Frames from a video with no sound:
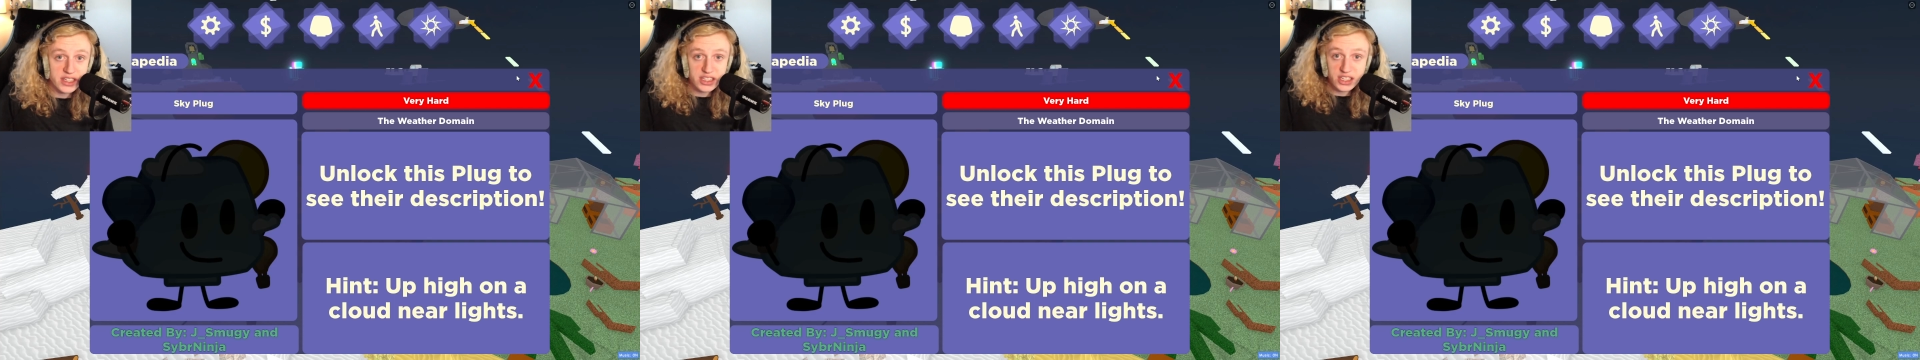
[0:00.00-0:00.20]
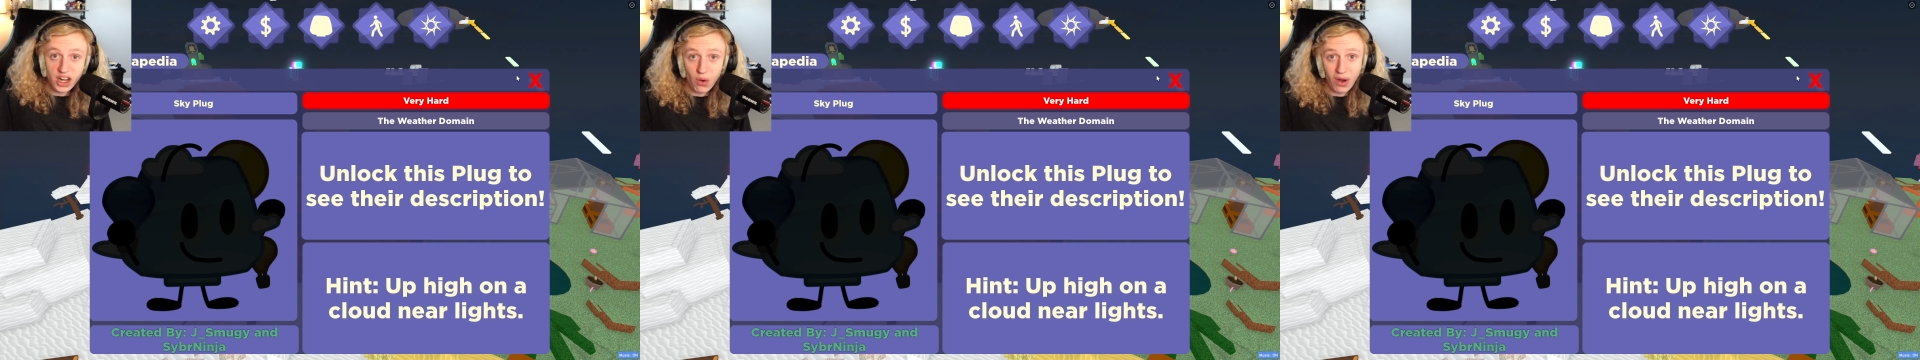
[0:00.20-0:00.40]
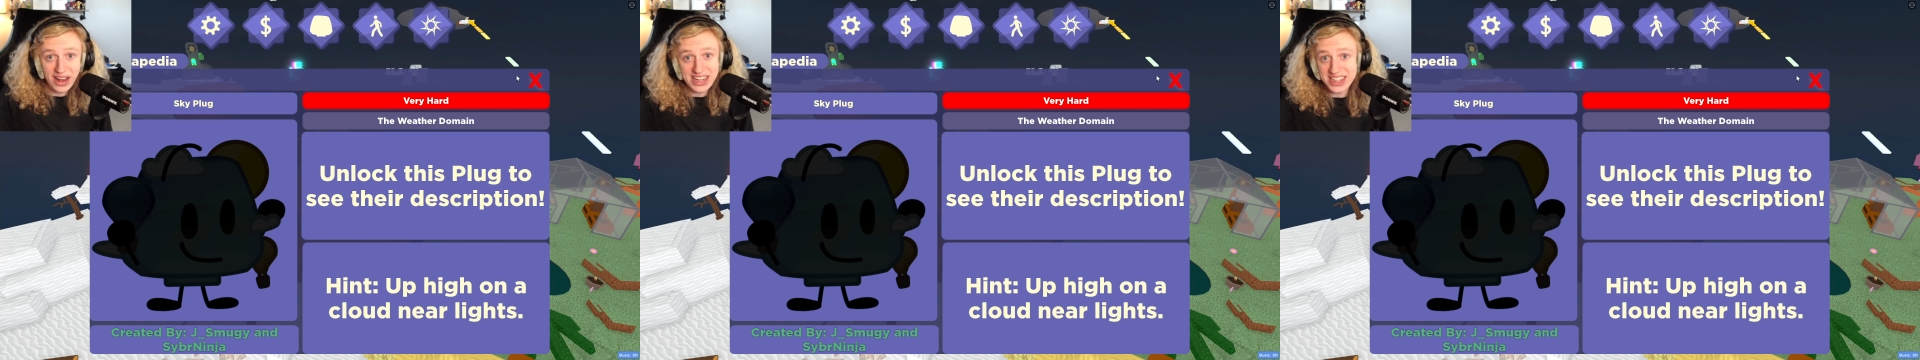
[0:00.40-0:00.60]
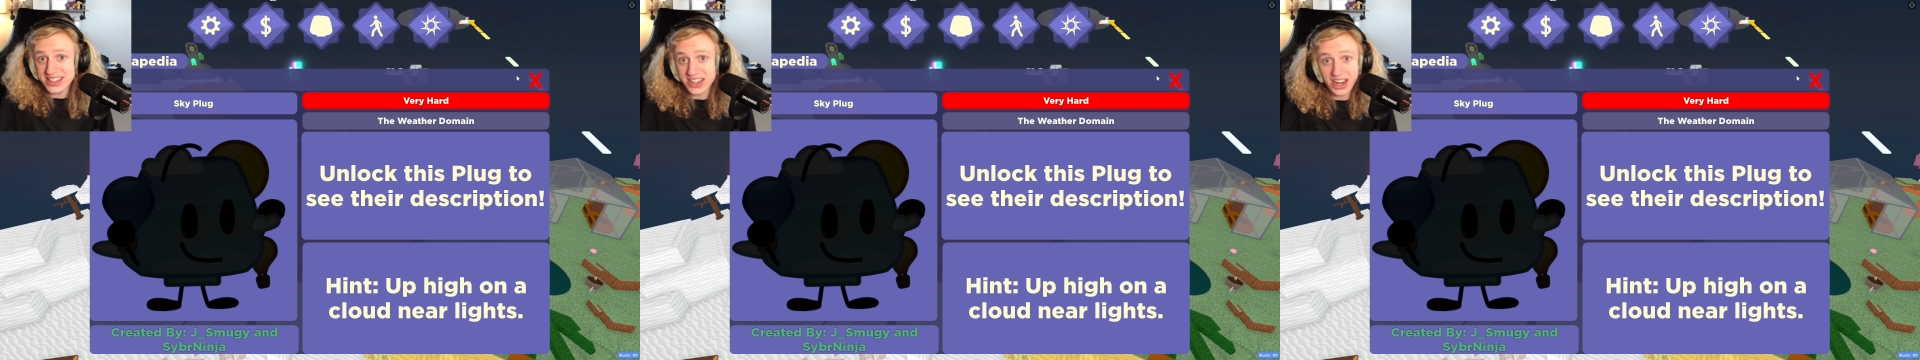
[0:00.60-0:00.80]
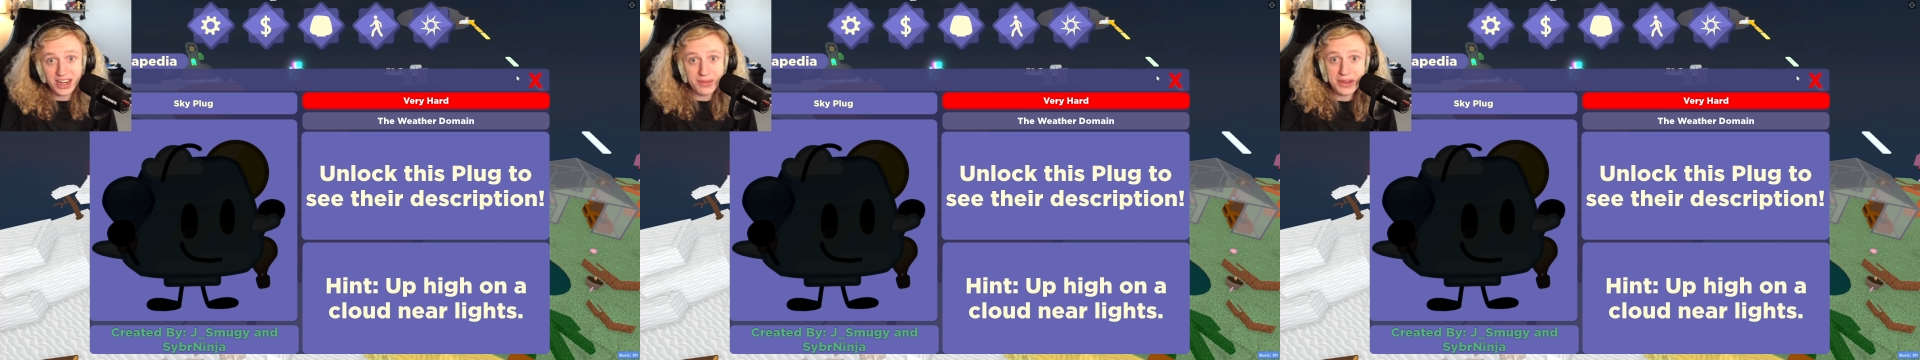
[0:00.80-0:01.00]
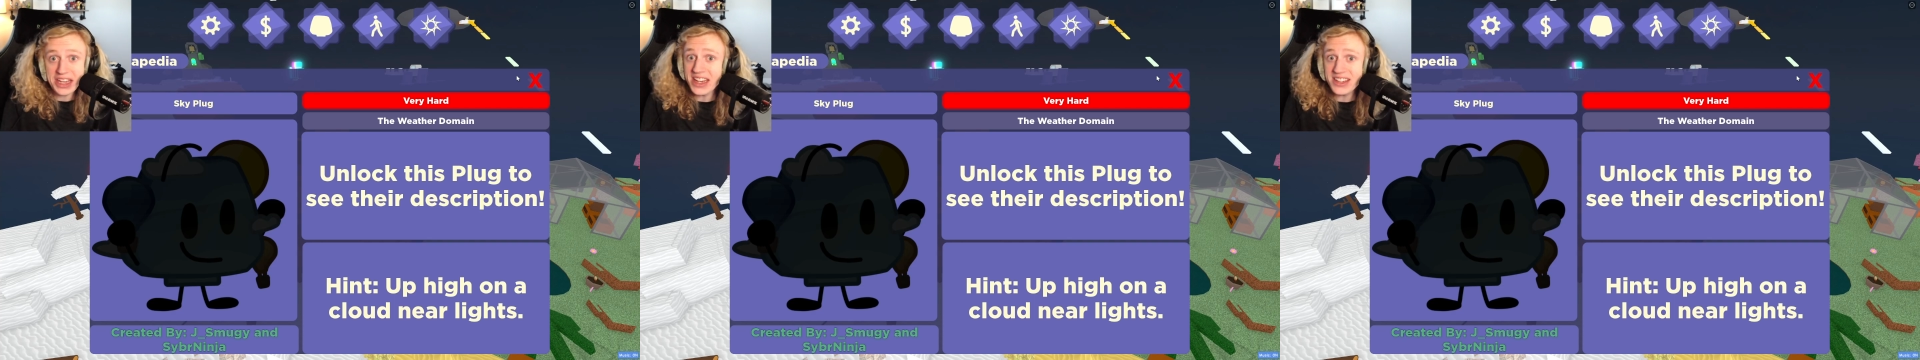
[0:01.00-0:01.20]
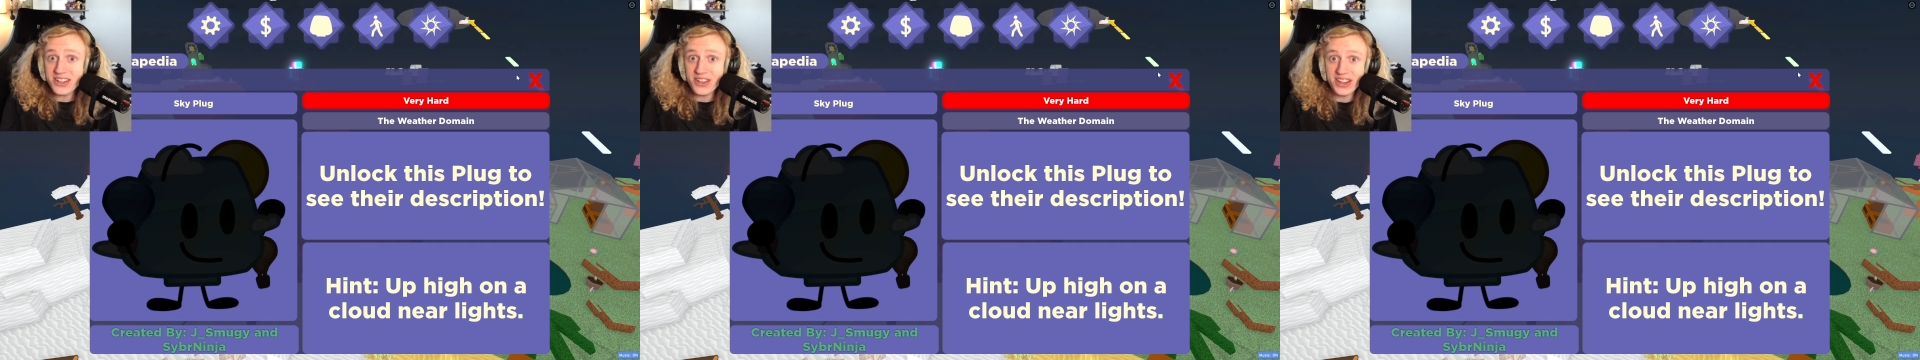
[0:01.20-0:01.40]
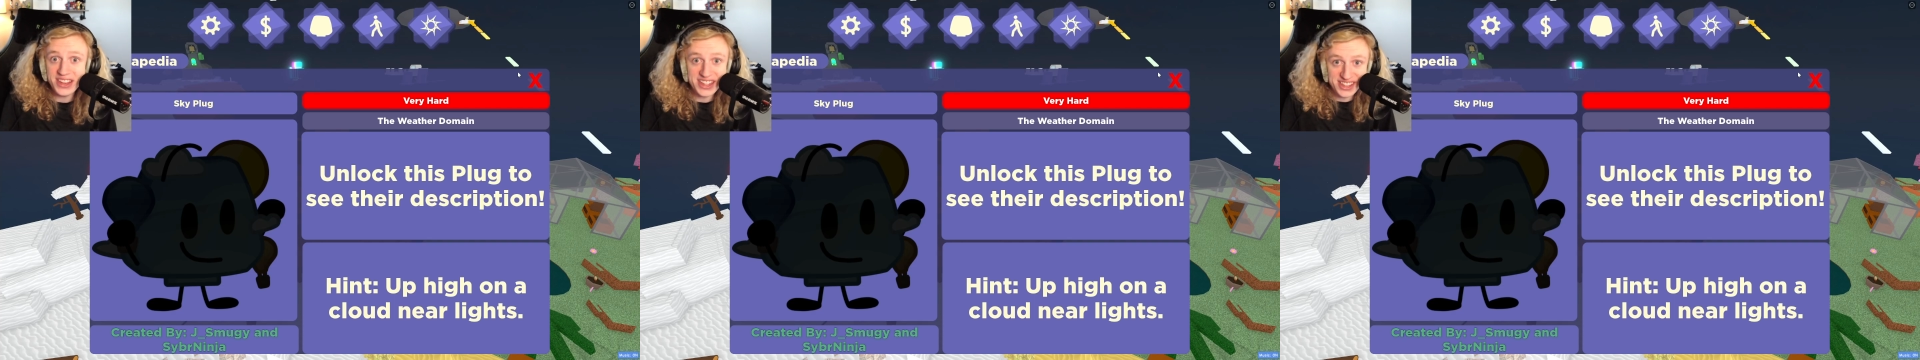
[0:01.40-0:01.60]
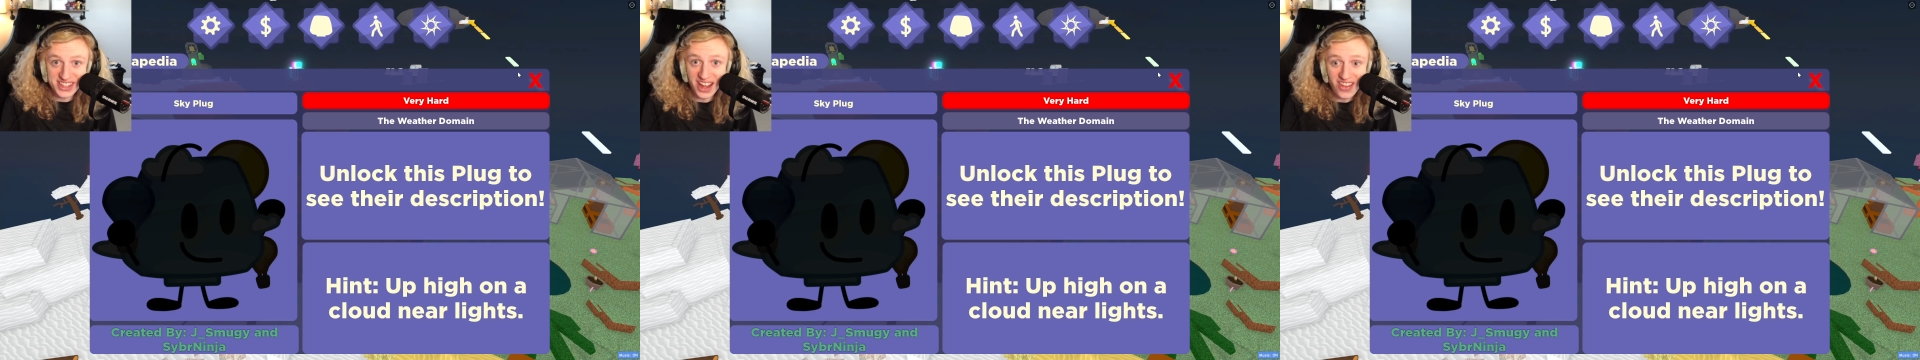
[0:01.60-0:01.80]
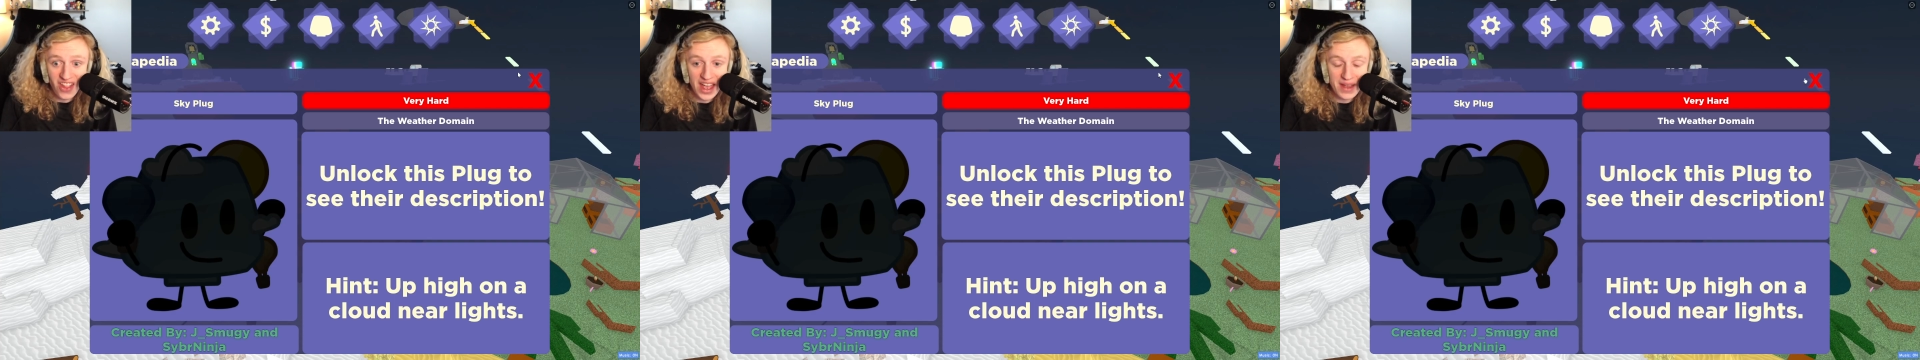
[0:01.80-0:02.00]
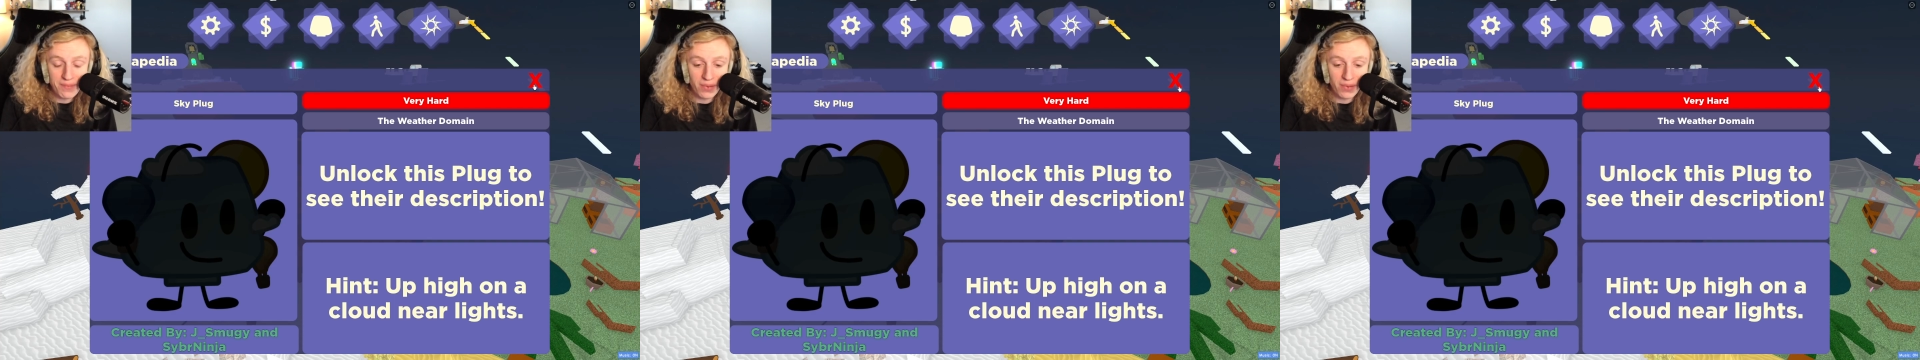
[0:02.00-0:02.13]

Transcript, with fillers: you know what? It's going to be easier than the sunlight